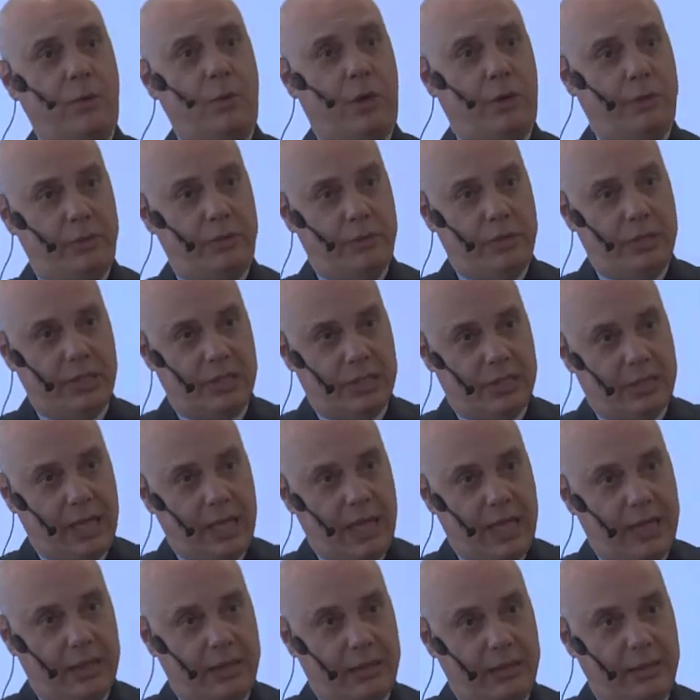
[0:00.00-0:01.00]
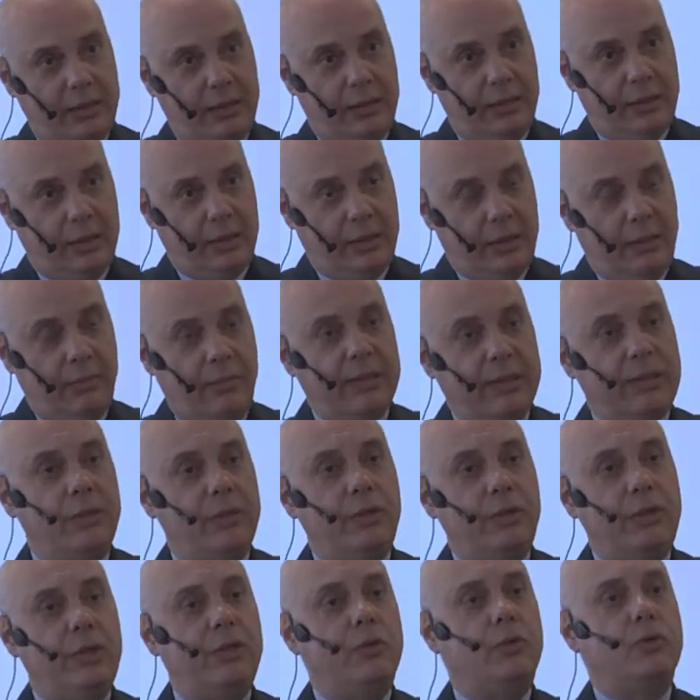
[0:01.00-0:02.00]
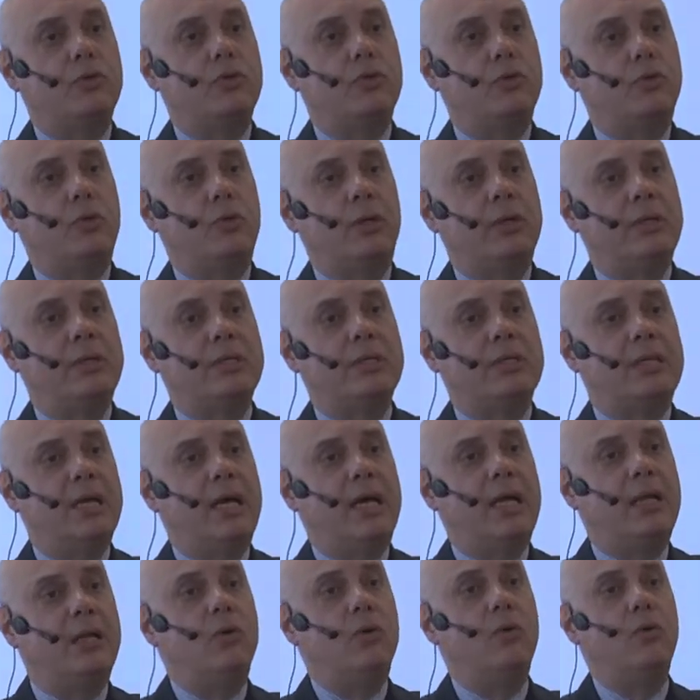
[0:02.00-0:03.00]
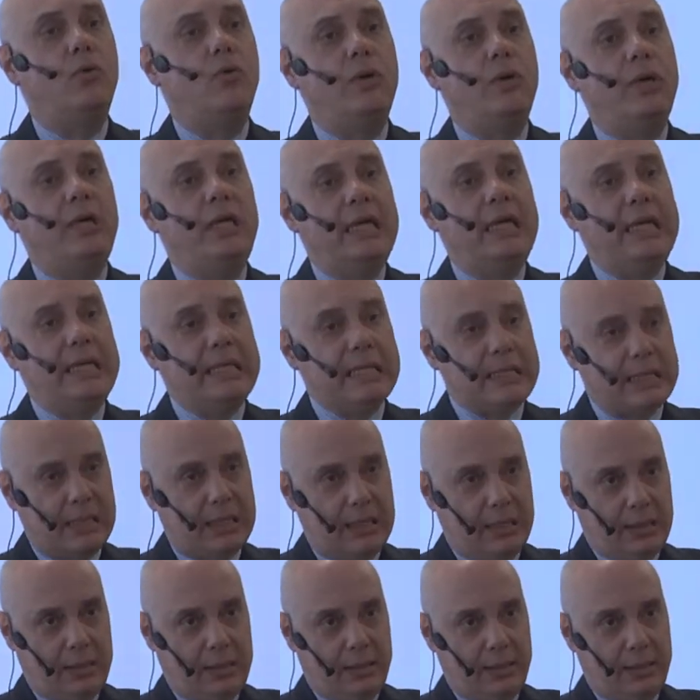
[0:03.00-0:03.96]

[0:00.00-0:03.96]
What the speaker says: what you just said, but you need also to understand who is